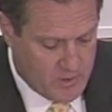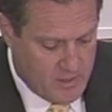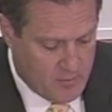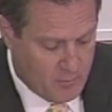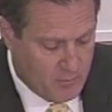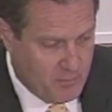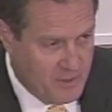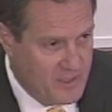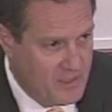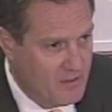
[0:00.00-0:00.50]
and
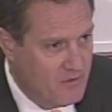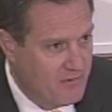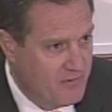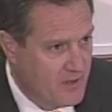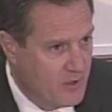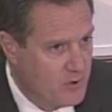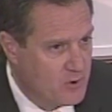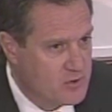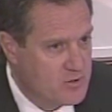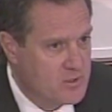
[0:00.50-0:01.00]
repeated
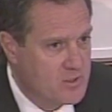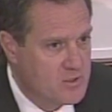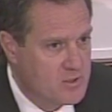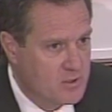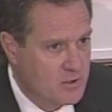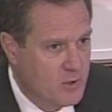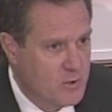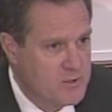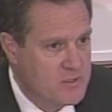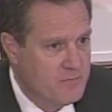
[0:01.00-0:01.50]
failures to
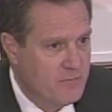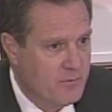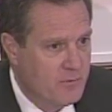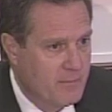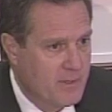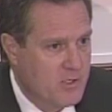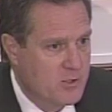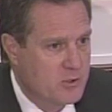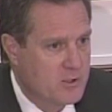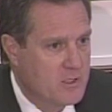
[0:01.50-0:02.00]
disclose
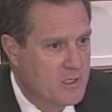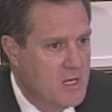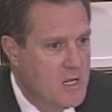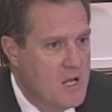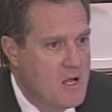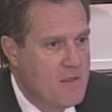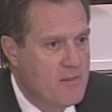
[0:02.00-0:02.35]
information